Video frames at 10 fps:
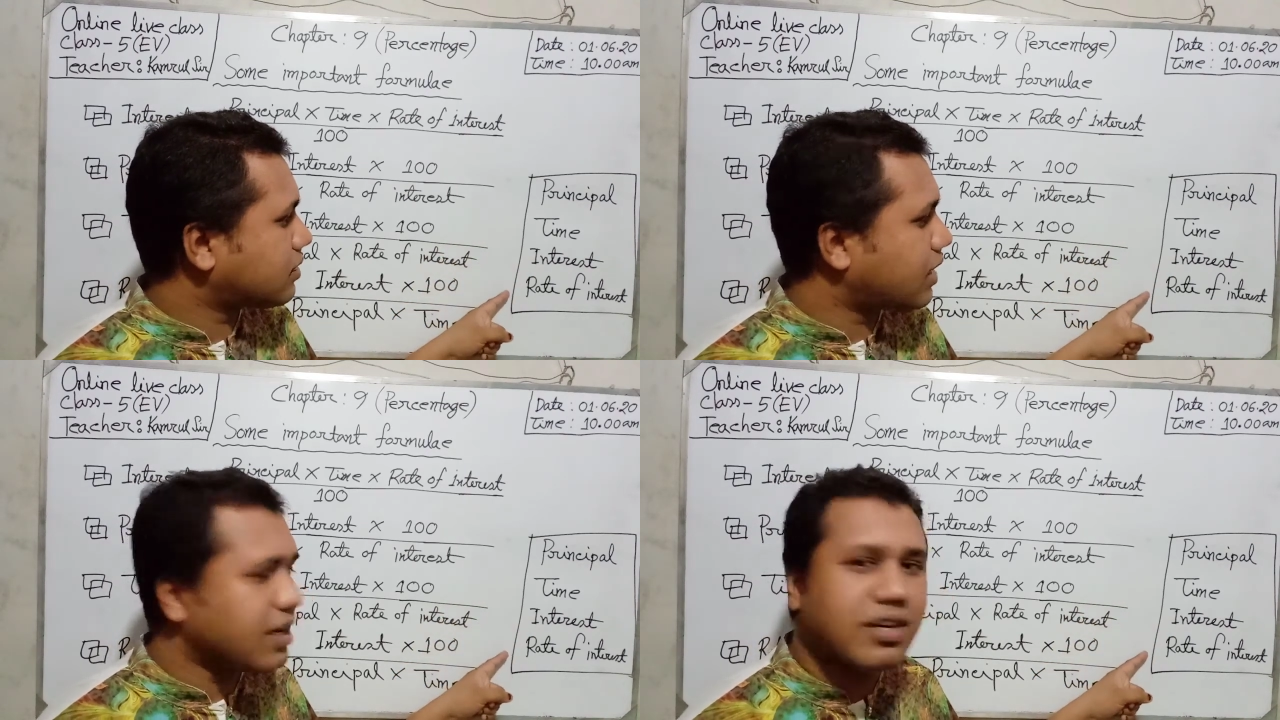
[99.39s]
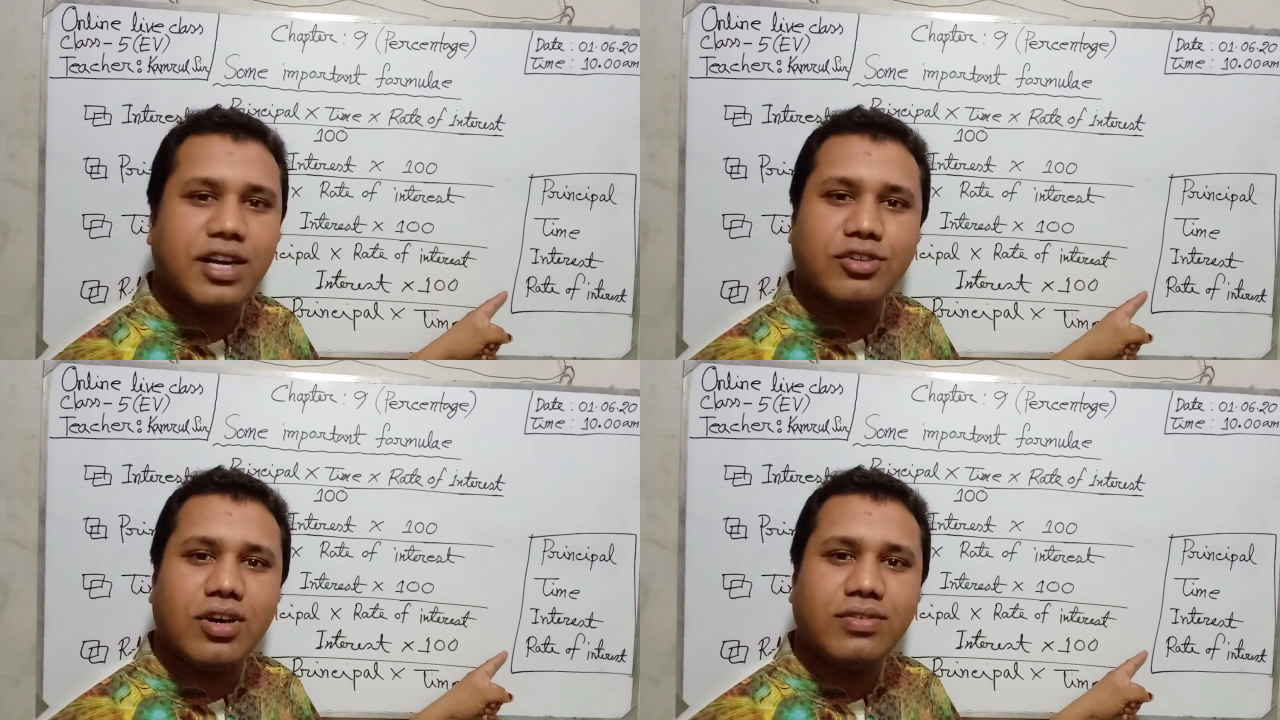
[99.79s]
and
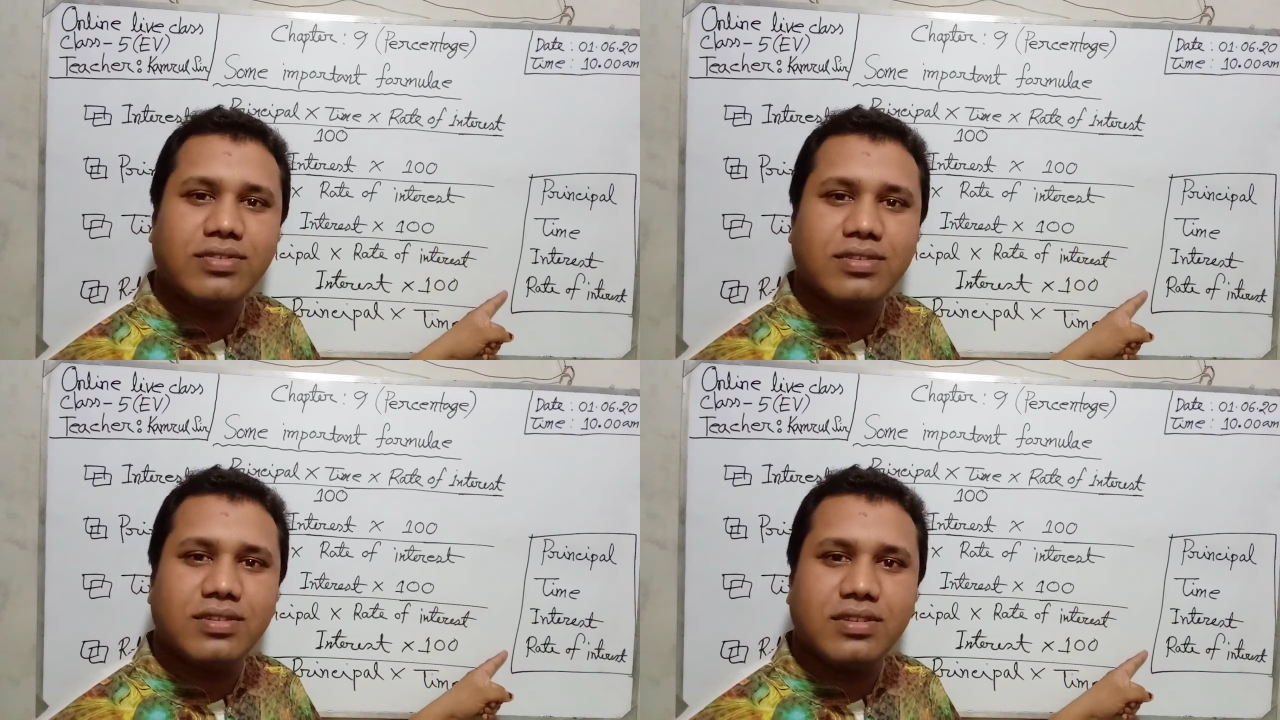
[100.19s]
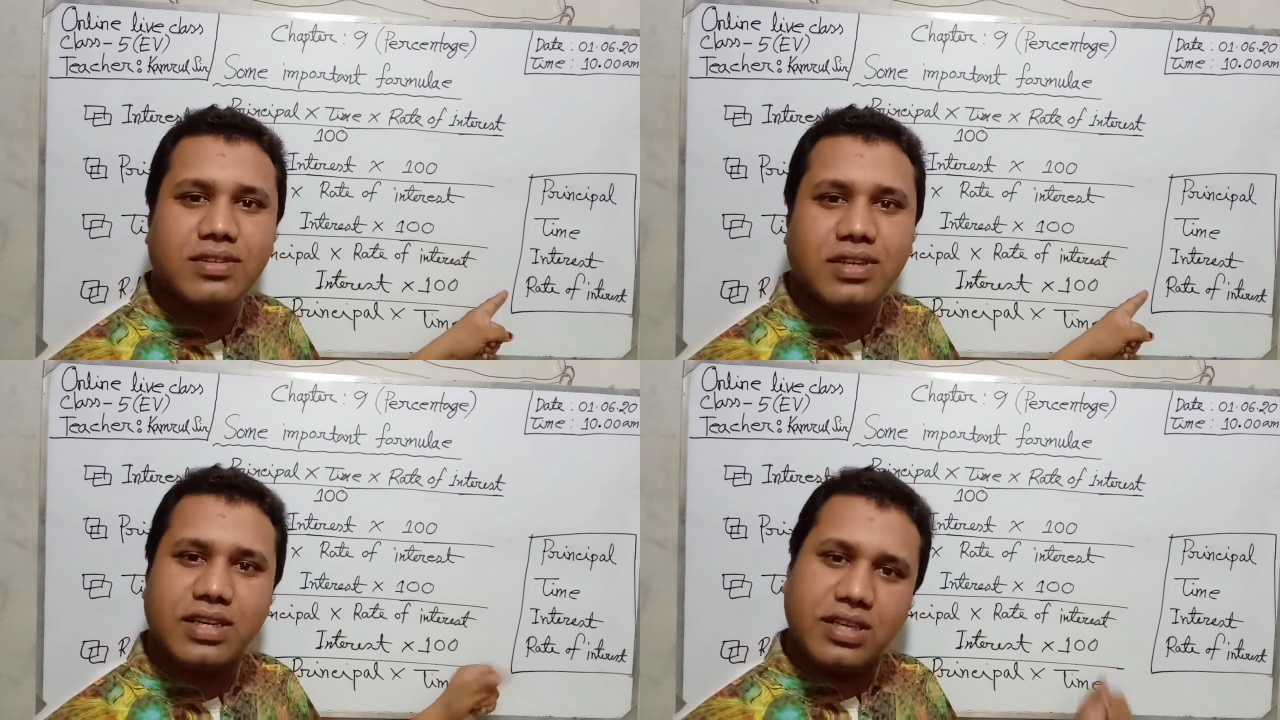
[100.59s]
rate of
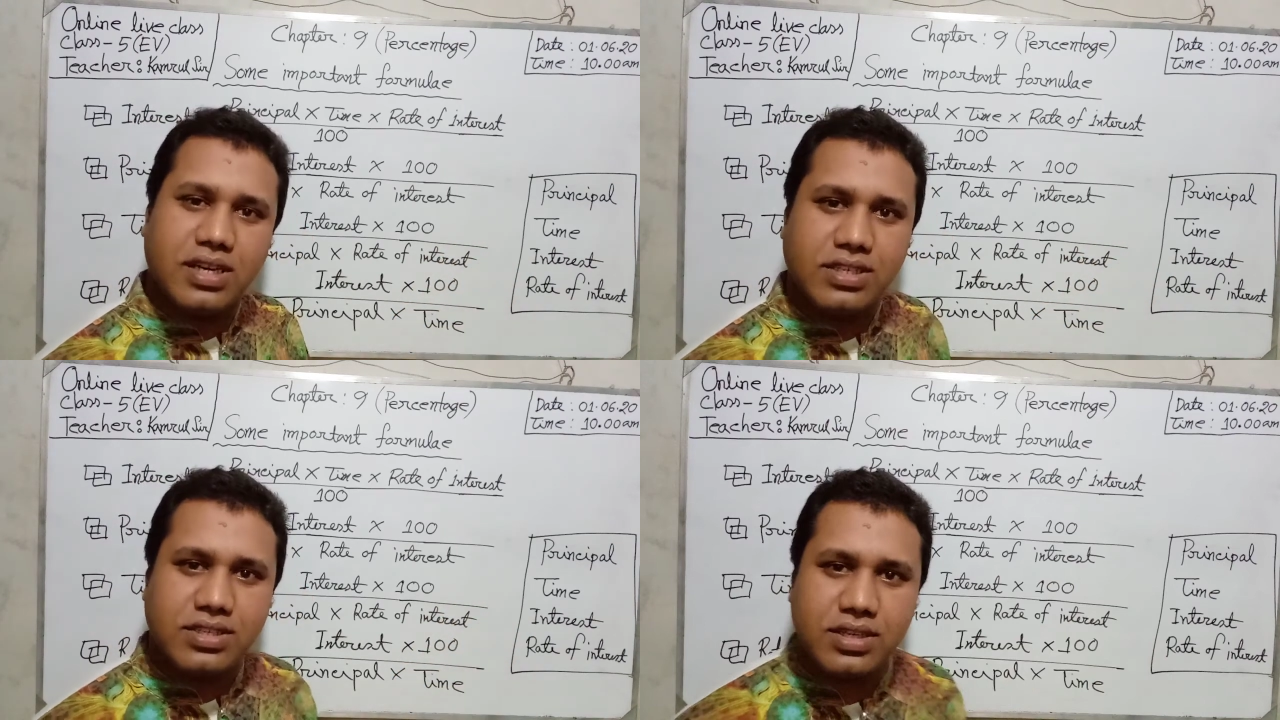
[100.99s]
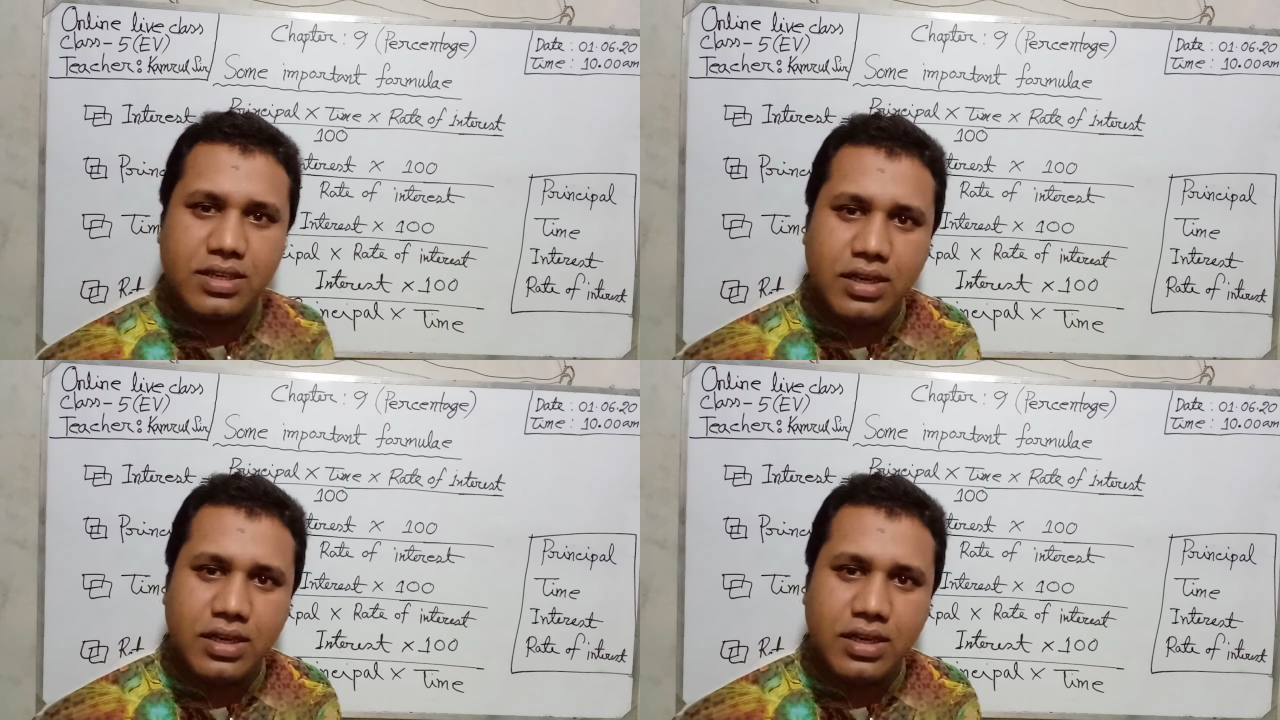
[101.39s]
interest.